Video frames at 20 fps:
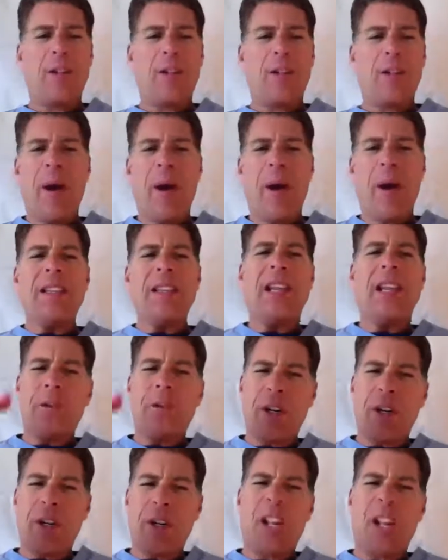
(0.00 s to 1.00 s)
So baseline
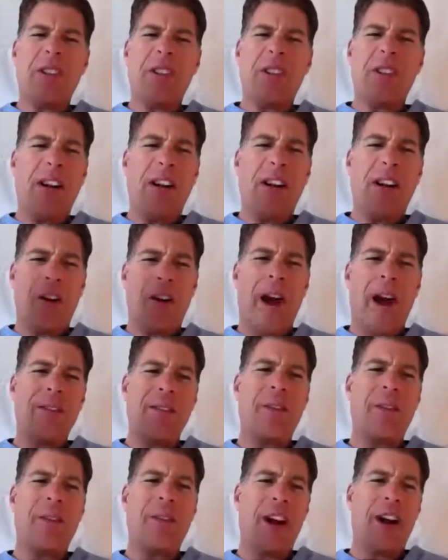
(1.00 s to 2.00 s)
levels are close to zero. They're
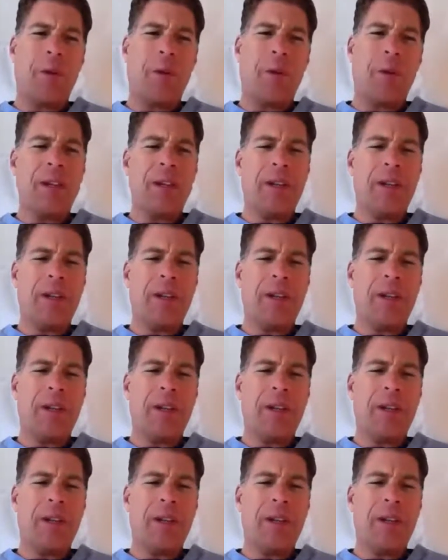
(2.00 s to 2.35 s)
highly variable